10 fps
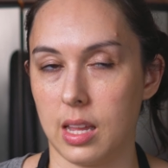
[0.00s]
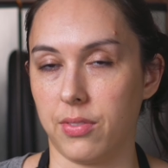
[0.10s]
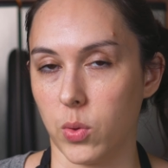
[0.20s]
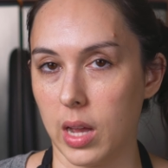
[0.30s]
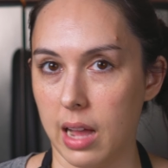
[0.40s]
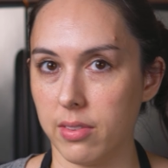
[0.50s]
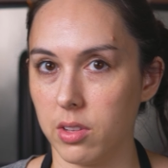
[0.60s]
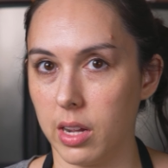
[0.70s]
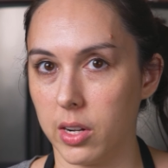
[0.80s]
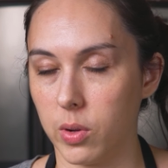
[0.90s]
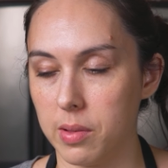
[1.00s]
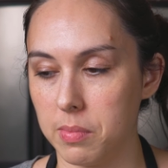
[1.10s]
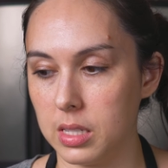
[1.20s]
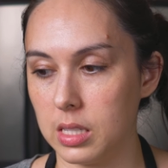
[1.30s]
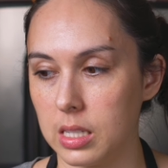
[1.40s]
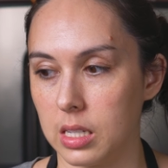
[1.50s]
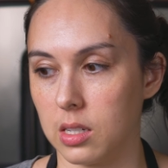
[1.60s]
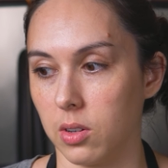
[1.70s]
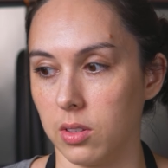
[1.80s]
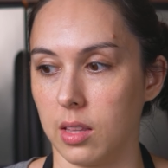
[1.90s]
If you have the right equipment
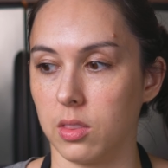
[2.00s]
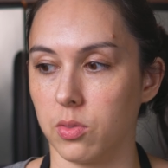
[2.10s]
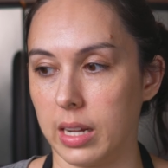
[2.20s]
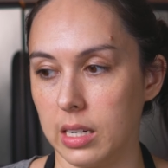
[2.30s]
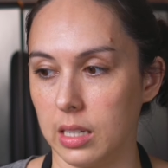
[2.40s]
and then the right